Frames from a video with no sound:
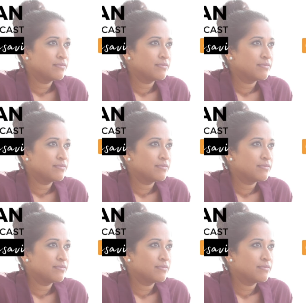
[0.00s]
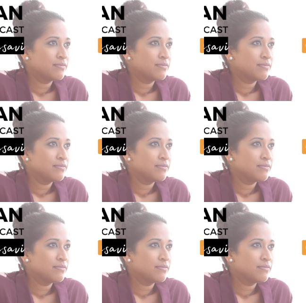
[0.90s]

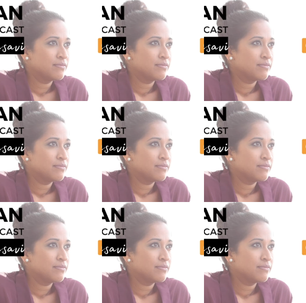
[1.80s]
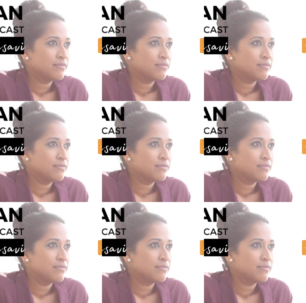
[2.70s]

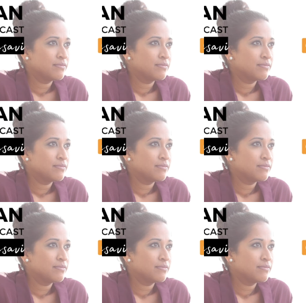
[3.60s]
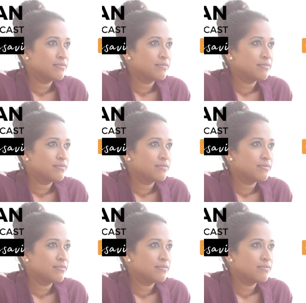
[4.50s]

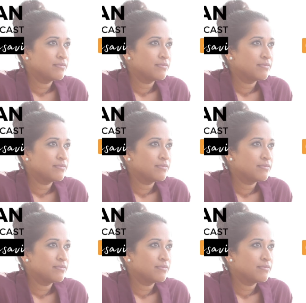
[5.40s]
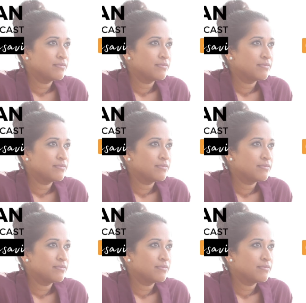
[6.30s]

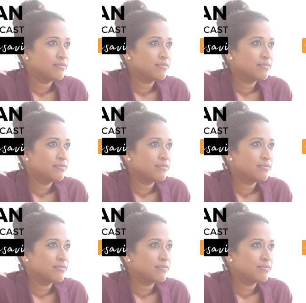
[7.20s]
This is a still picture; no speech is visible.